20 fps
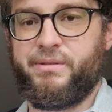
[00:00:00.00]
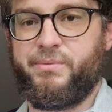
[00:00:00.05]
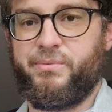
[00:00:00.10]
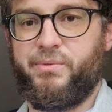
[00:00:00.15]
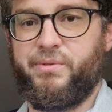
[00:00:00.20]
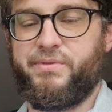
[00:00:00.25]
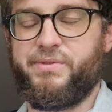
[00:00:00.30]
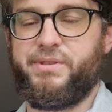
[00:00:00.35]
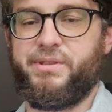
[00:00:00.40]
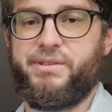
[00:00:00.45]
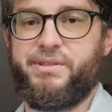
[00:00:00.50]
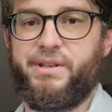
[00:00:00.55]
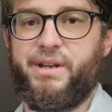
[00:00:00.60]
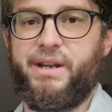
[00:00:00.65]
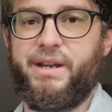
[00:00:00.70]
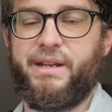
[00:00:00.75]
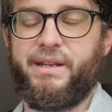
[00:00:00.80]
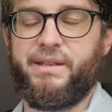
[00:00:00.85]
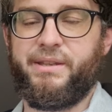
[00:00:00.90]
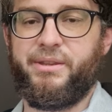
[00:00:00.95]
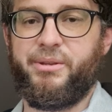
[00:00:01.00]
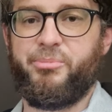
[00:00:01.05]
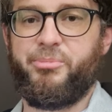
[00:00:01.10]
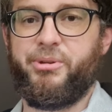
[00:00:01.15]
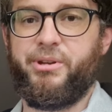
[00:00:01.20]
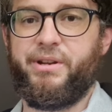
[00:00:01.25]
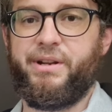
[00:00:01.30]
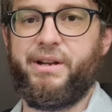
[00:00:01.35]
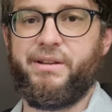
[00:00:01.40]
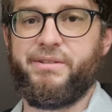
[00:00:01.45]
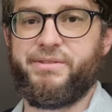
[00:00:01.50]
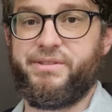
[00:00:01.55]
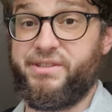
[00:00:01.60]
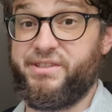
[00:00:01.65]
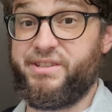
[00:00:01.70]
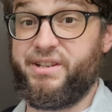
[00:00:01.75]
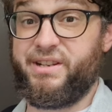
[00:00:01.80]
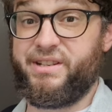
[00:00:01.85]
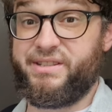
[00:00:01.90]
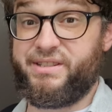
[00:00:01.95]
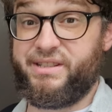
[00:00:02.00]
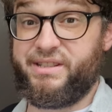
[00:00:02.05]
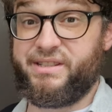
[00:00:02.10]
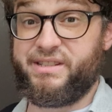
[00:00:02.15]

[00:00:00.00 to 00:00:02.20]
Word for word: with society and the burnout society